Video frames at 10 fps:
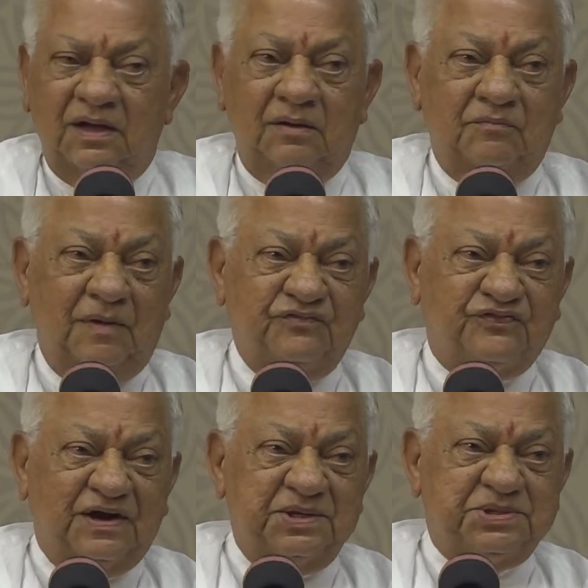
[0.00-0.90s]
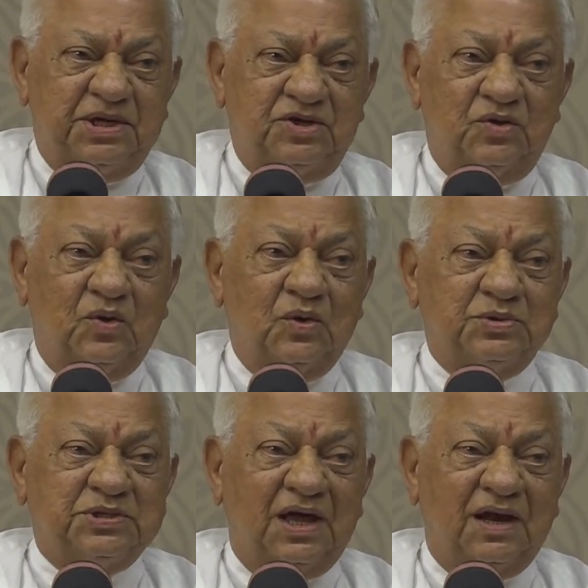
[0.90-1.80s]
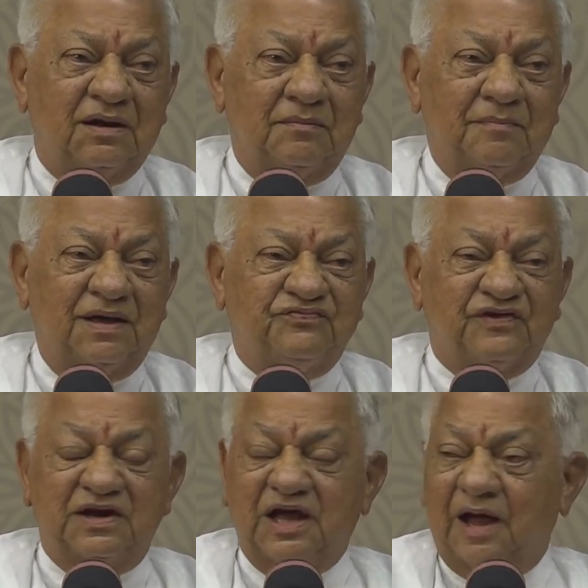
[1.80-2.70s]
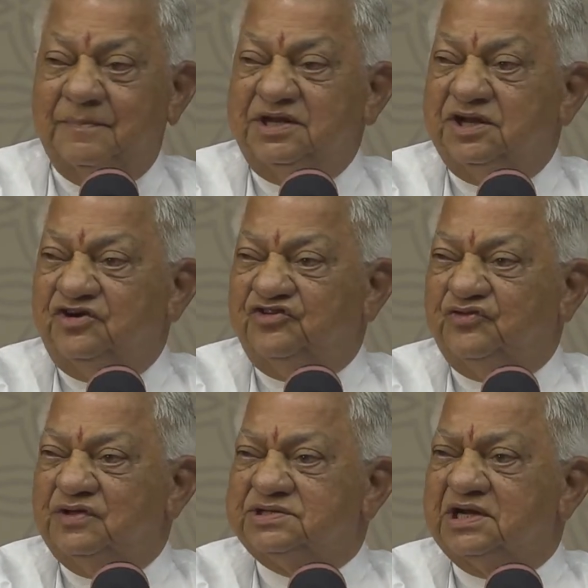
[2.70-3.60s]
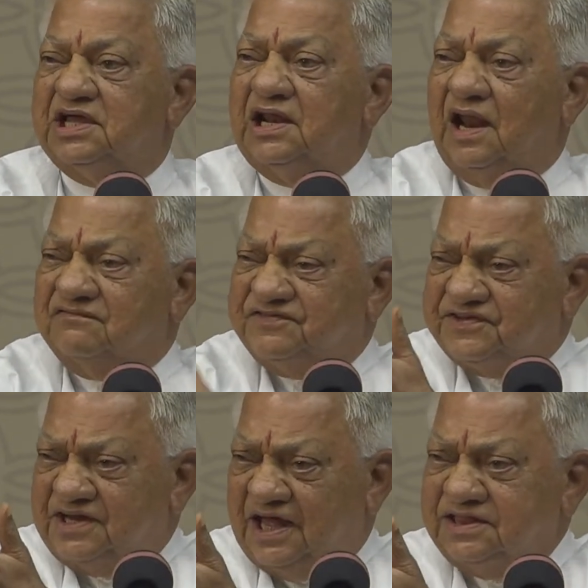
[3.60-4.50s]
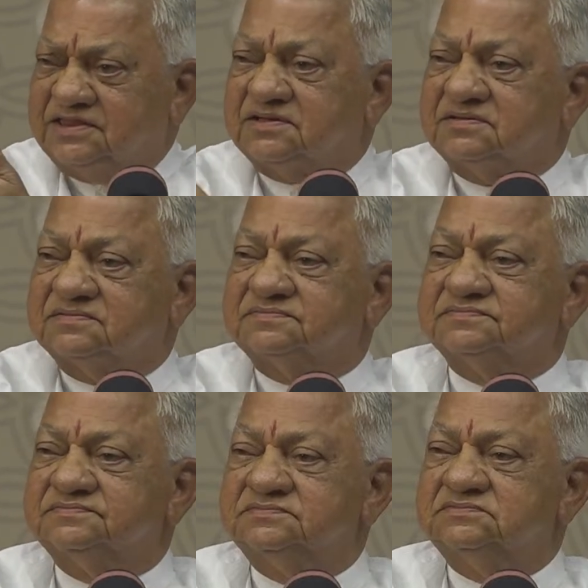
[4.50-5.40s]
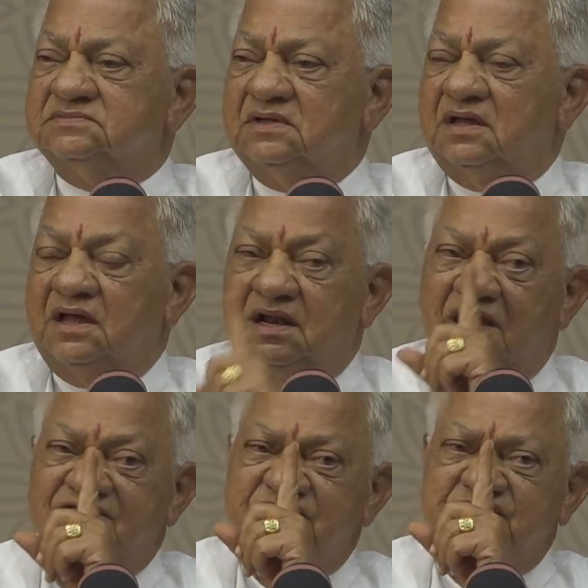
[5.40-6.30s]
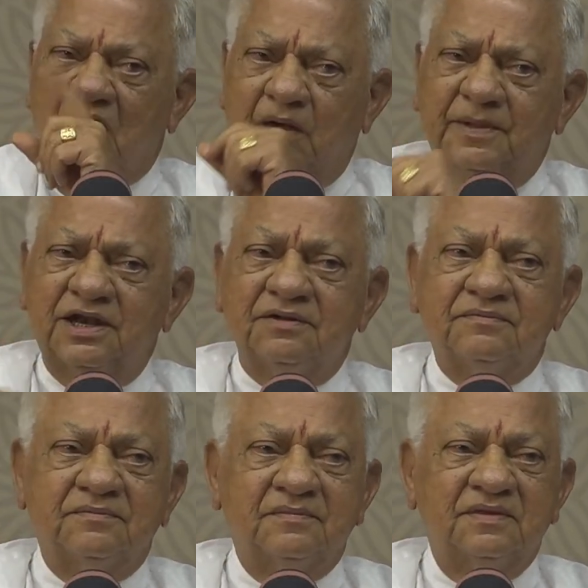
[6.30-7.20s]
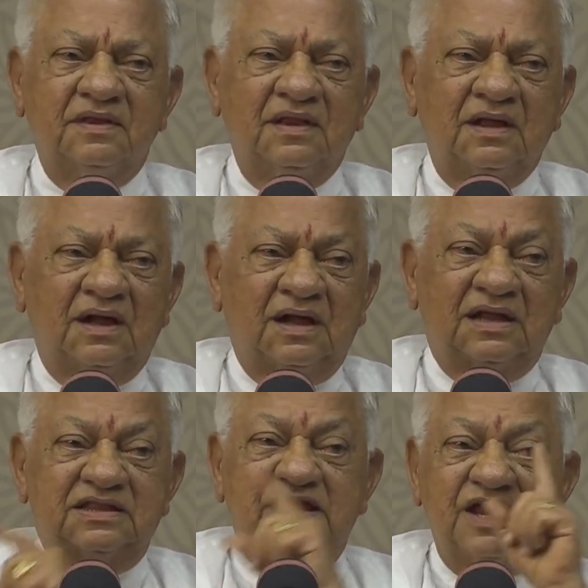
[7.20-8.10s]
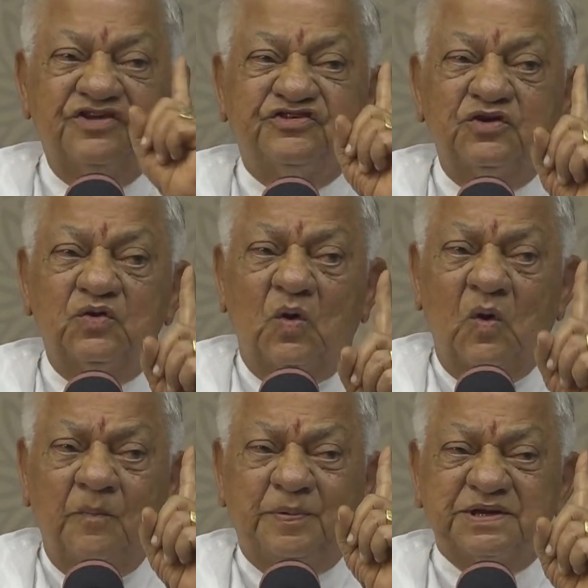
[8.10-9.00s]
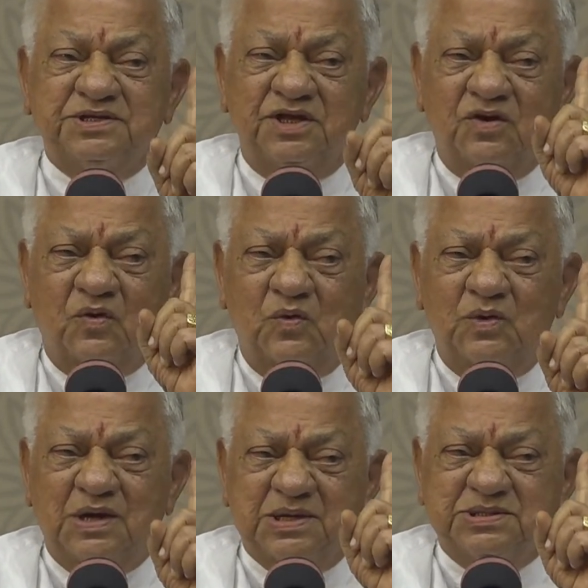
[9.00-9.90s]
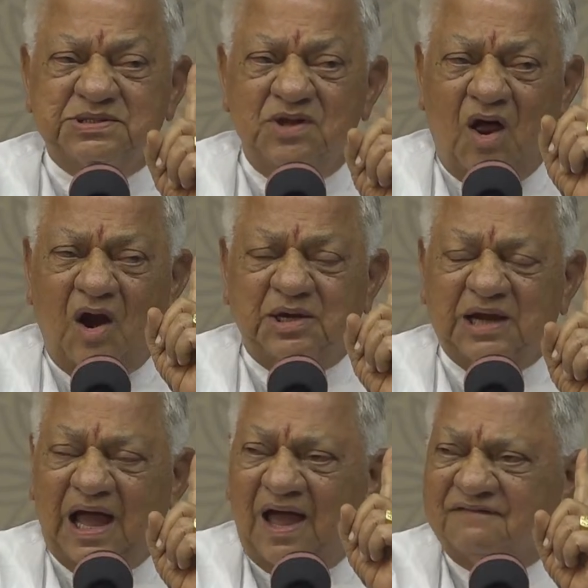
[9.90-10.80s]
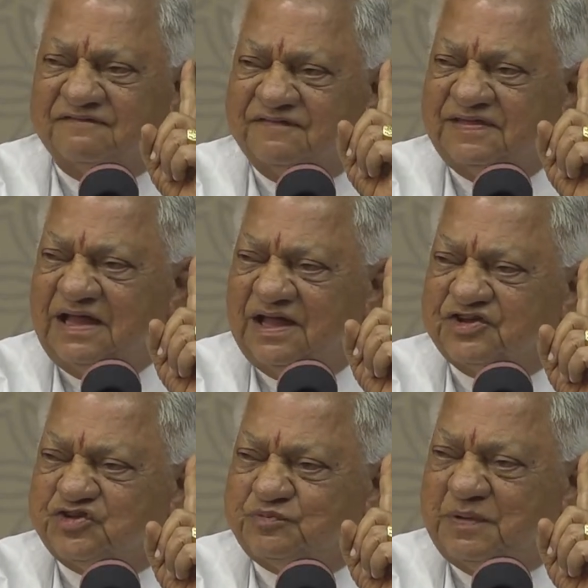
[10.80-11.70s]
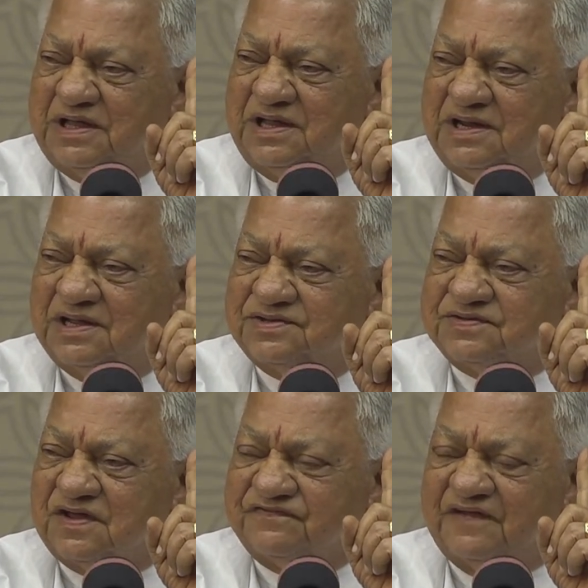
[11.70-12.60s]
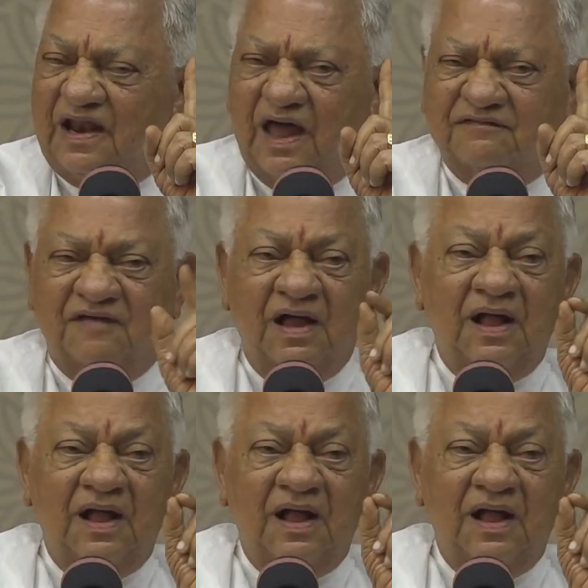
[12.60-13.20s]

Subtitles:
My friend said, no, sir. My friend committed suicide. He loves death. Love is common. There is no person who does not have the experience of love.